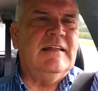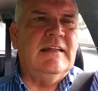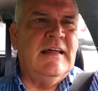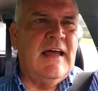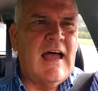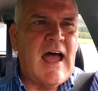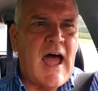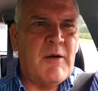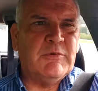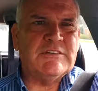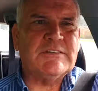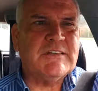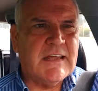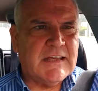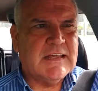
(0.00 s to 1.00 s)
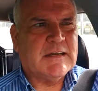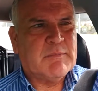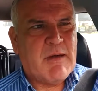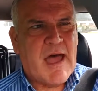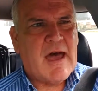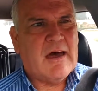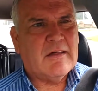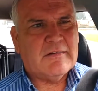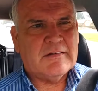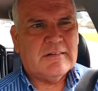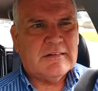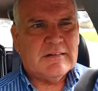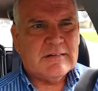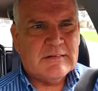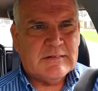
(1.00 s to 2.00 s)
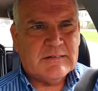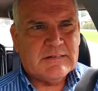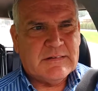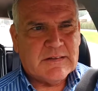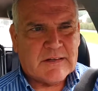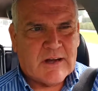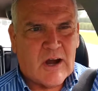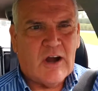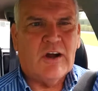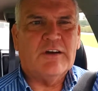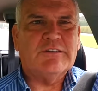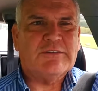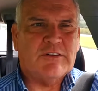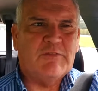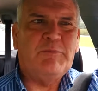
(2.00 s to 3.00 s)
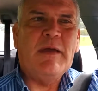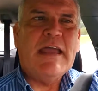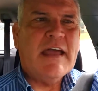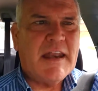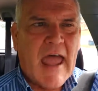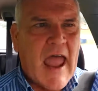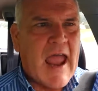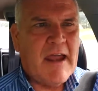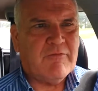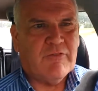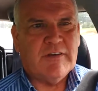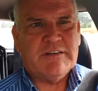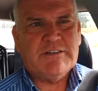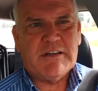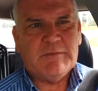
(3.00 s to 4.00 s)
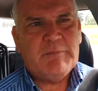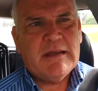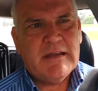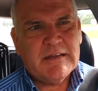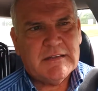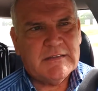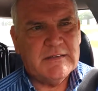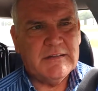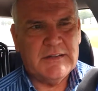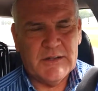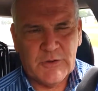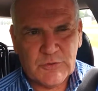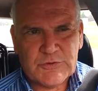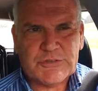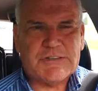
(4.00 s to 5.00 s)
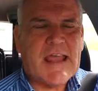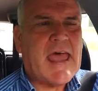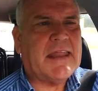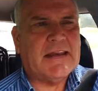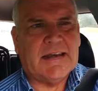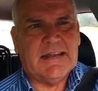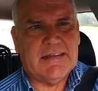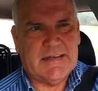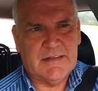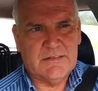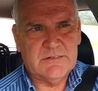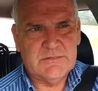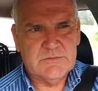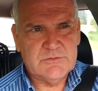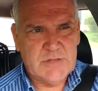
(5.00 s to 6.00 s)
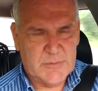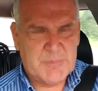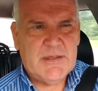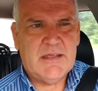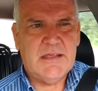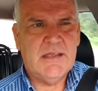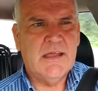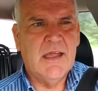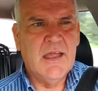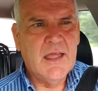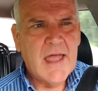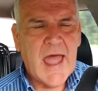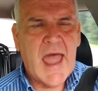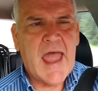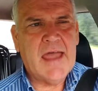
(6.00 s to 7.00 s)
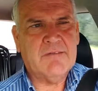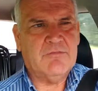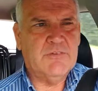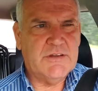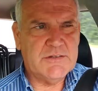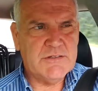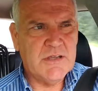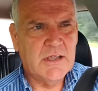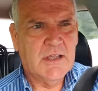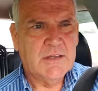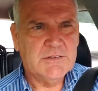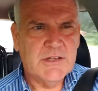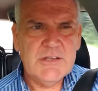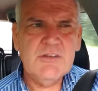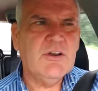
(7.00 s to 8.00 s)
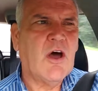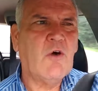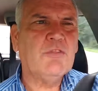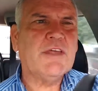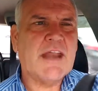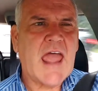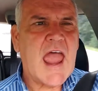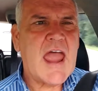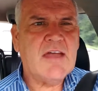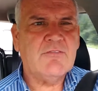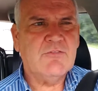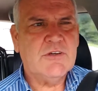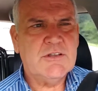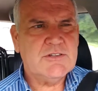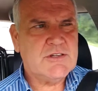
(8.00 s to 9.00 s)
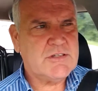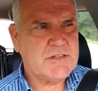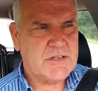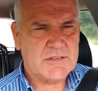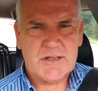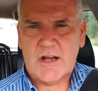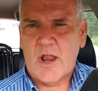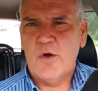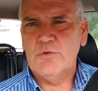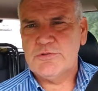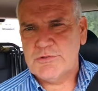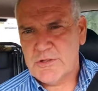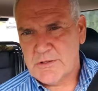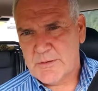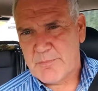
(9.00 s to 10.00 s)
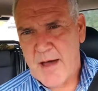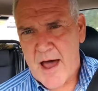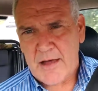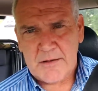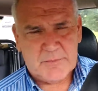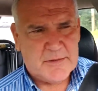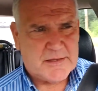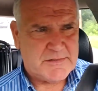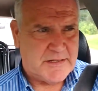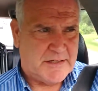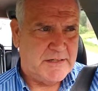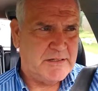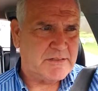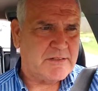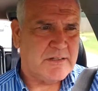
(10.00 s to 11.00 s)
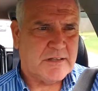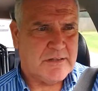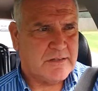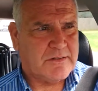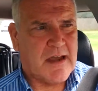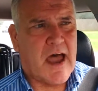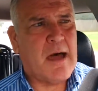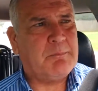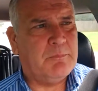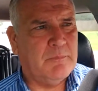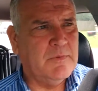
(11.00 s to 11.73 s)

I was thinking about the curse of being average and being, you know, settling to be average. Do you know that average is as close to the bottom as it is to the top?